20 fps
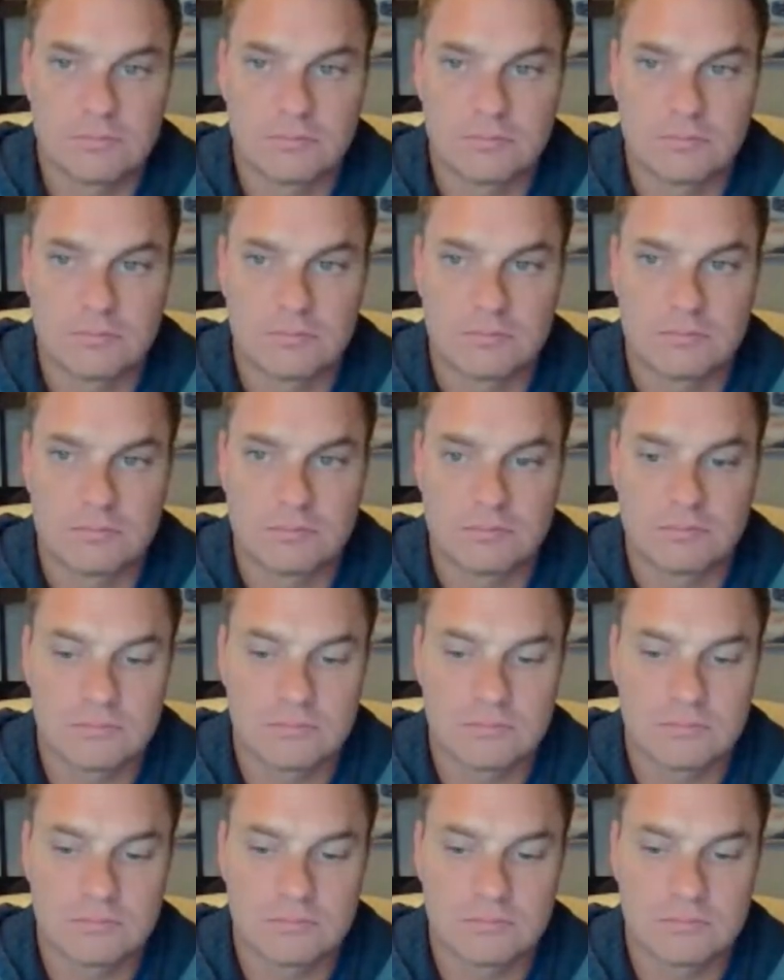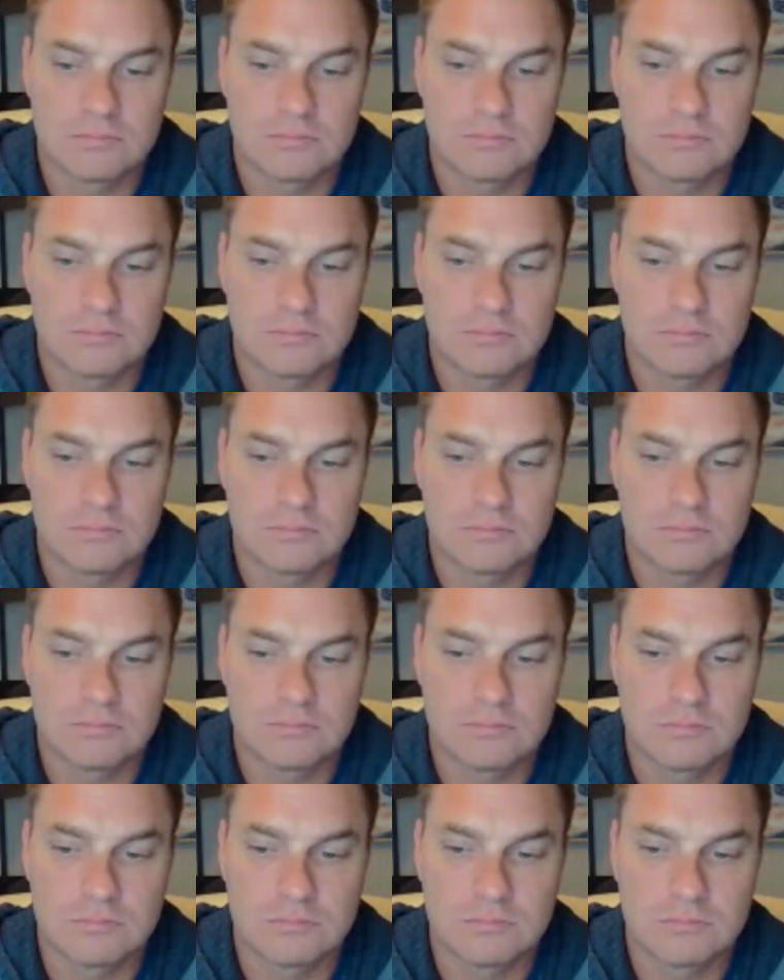
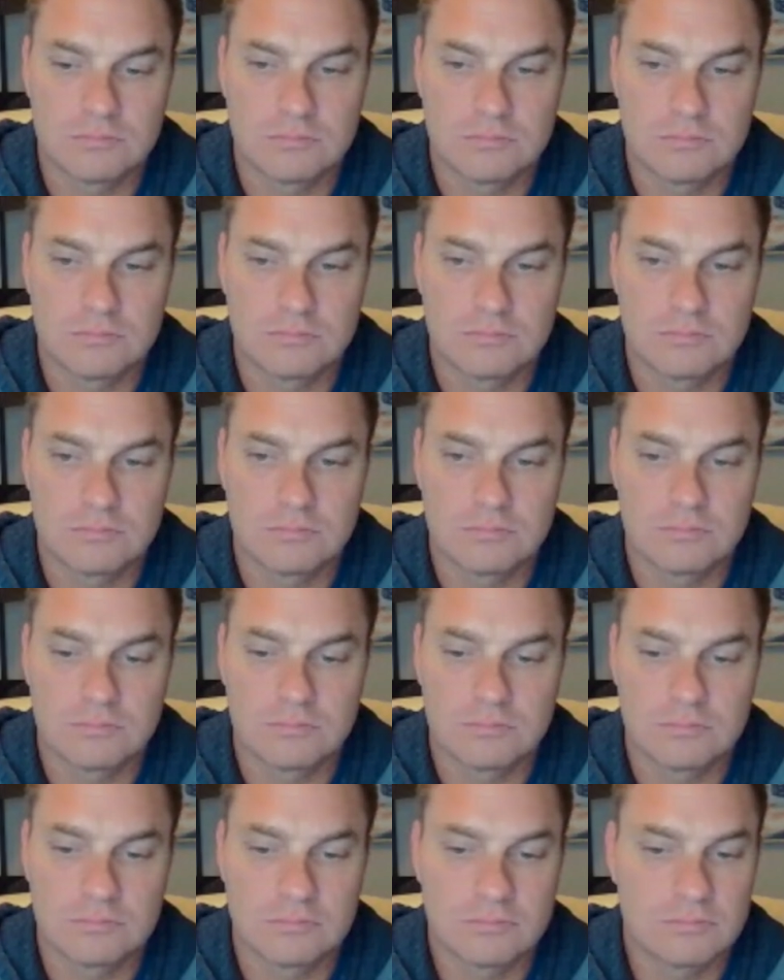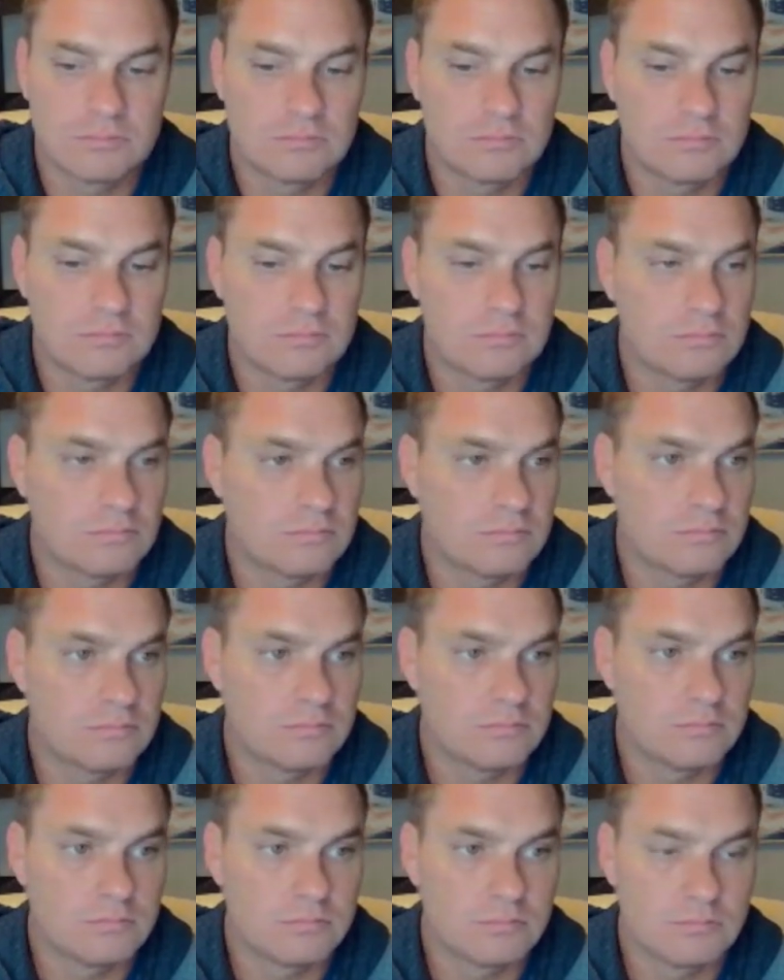
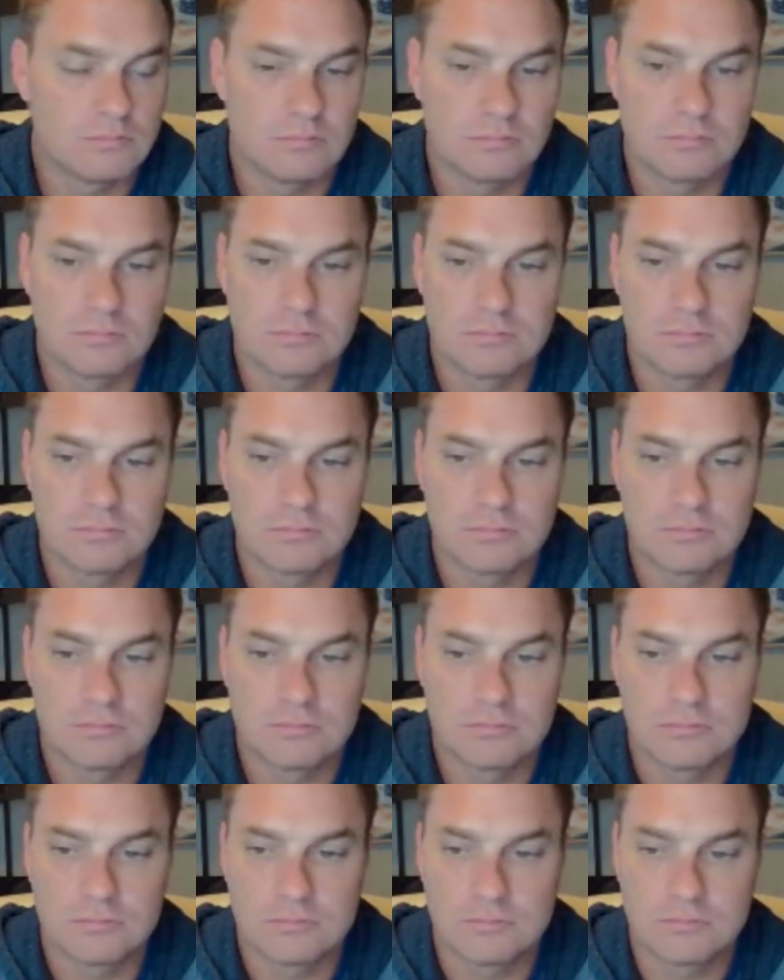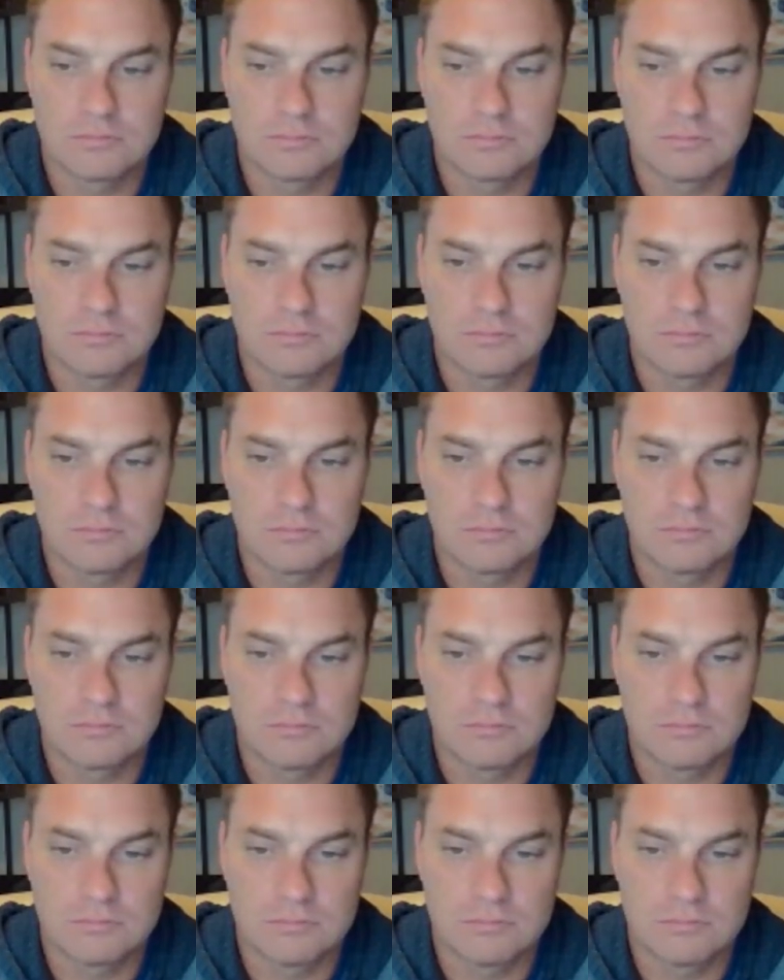
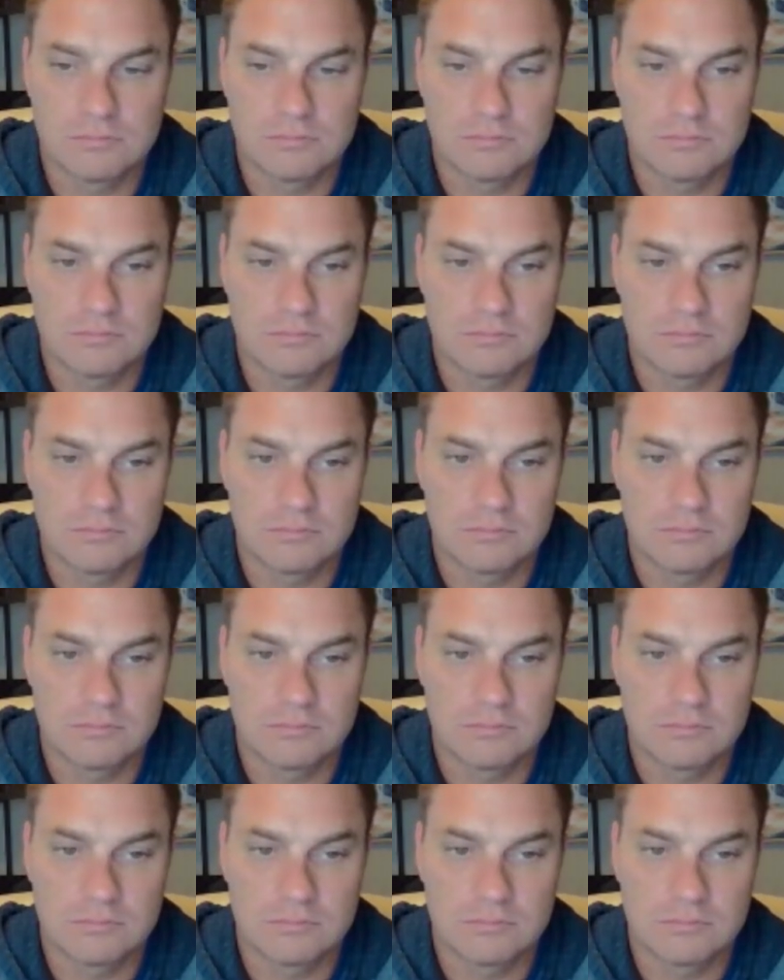[no speech]